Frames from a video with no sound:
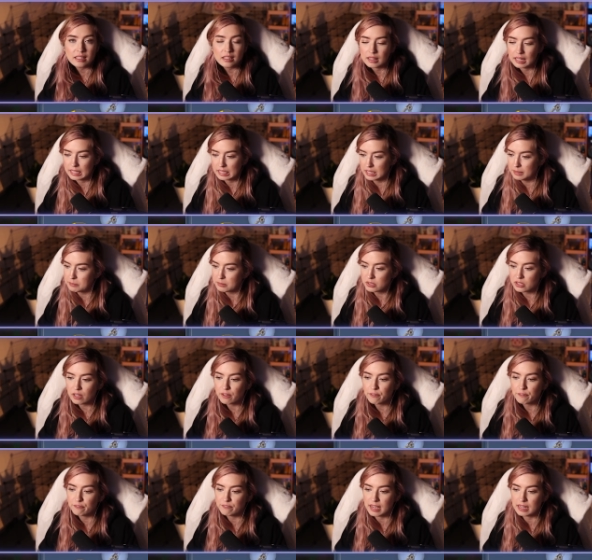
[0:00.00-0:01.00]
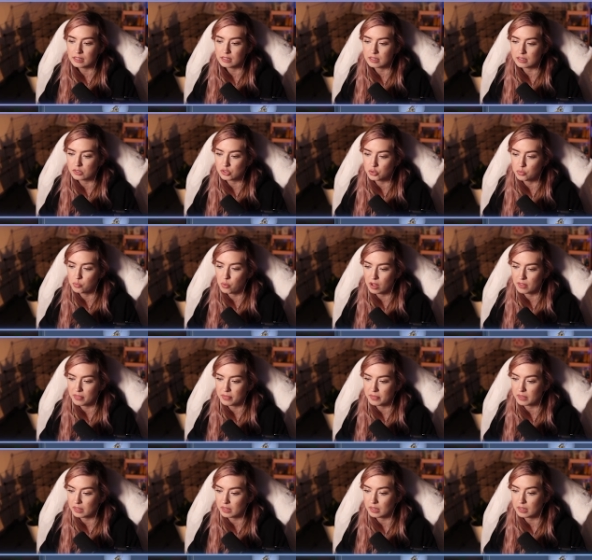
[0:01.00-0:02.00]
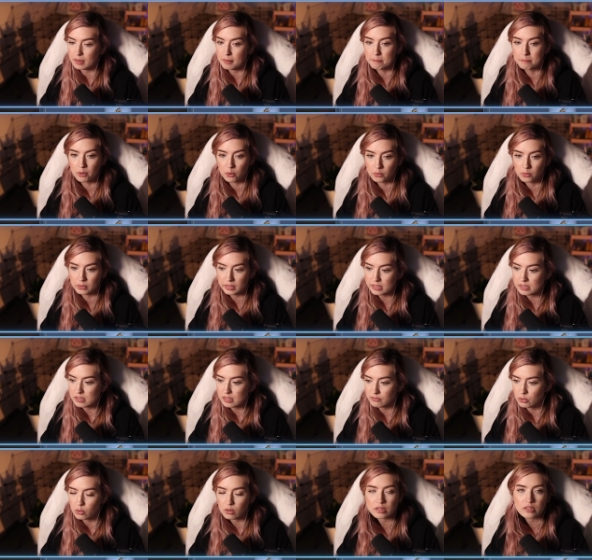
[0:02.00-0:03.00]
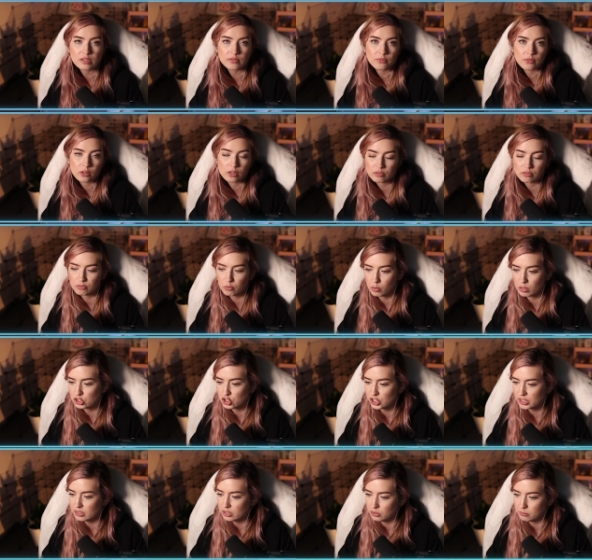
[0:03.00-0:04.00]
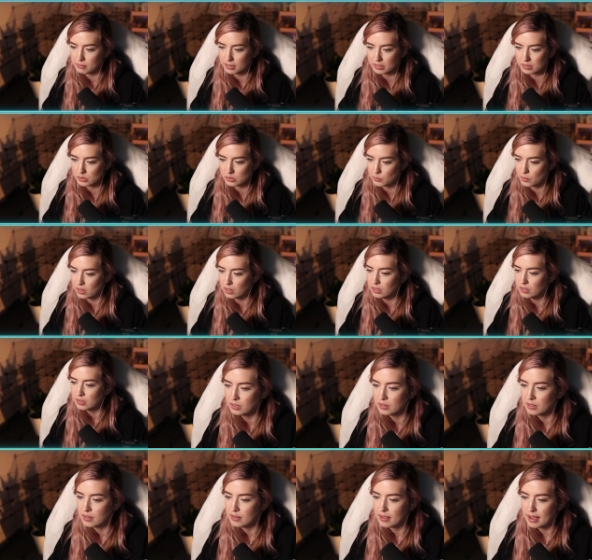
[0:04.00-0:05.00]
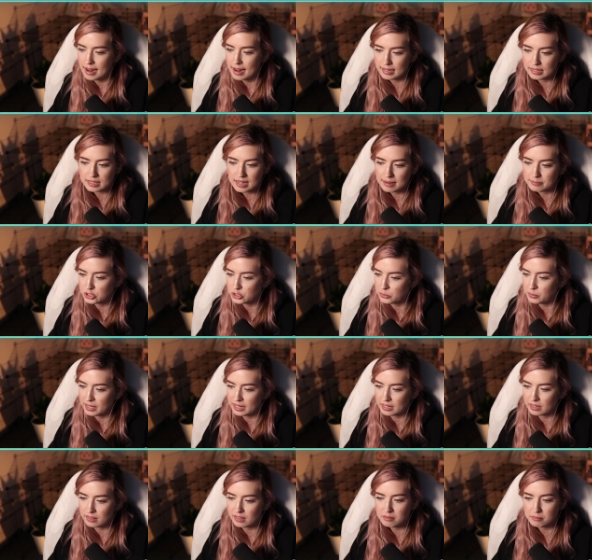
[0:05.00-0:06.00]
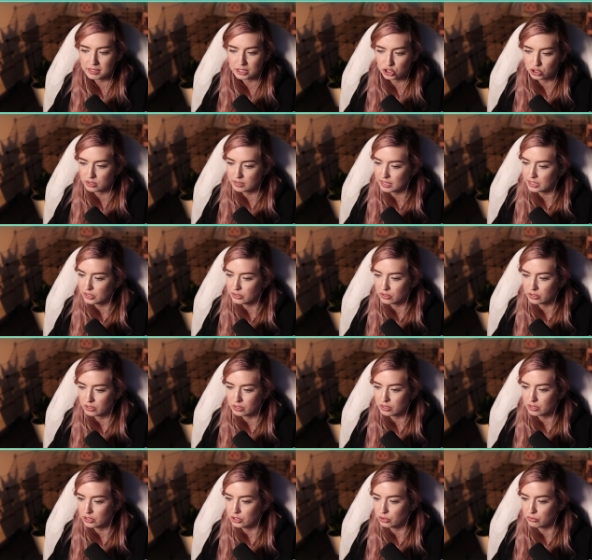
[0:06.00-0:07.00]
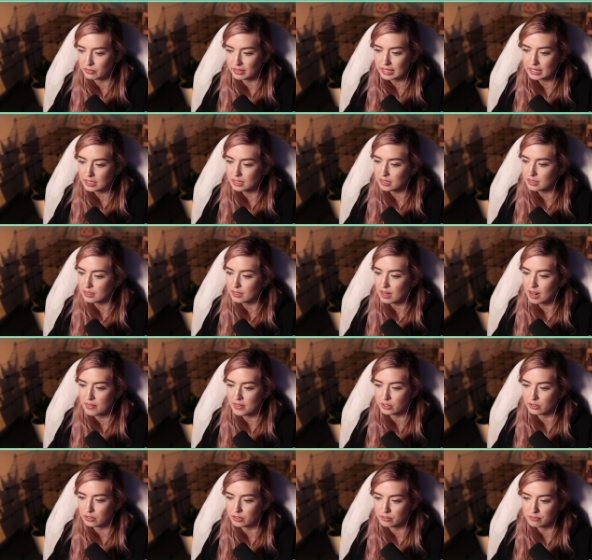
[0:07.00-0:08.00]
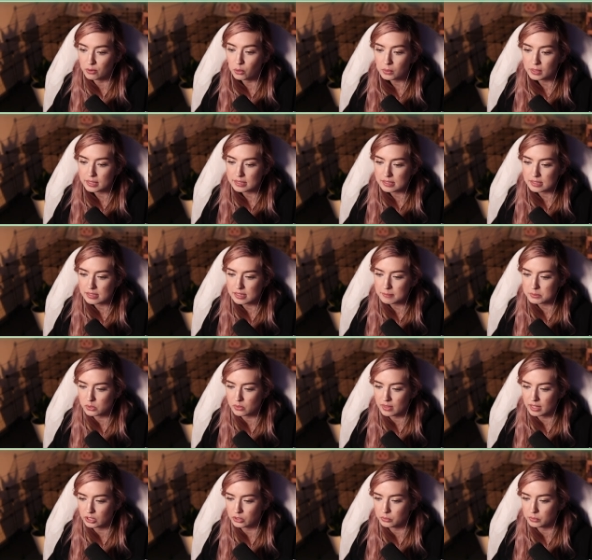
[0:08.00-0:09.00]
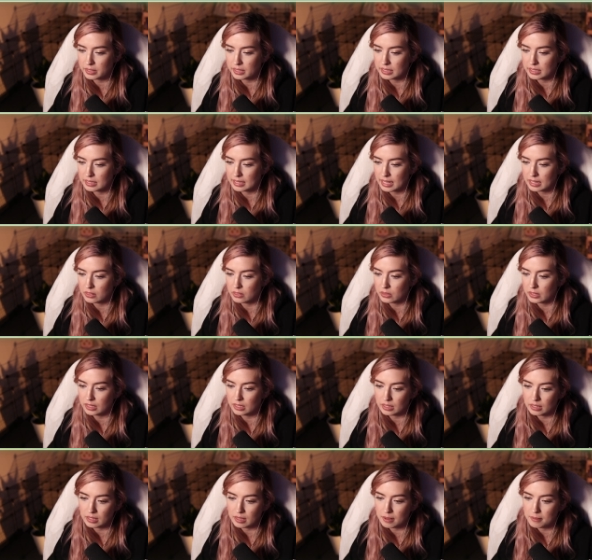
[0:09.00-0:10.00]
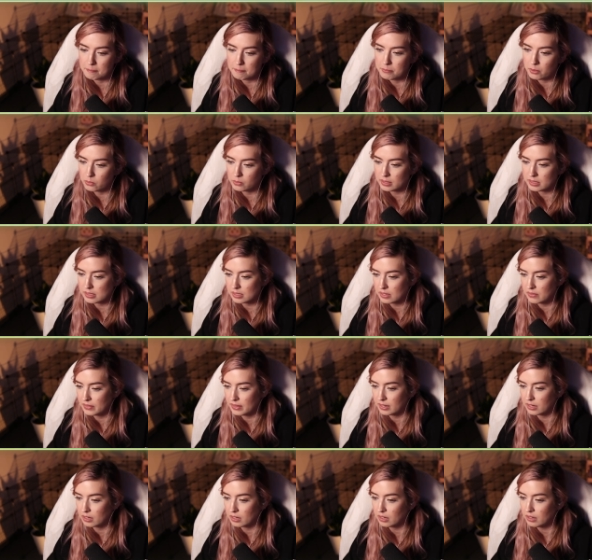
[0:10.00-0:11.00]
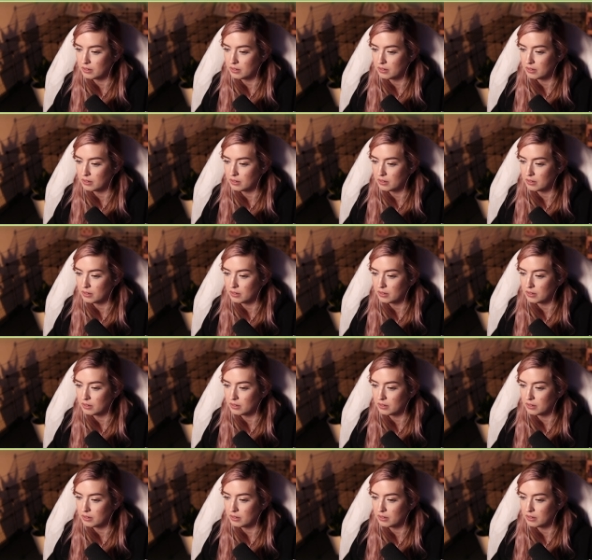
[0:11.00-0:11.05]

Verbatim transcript: Like, keep yourself fed, because you want the bonus, of course, for foraging. You may as well. Anytime you're doing anything, make sure that you've eaten and that your focus is up, so that you can get the bonus in there.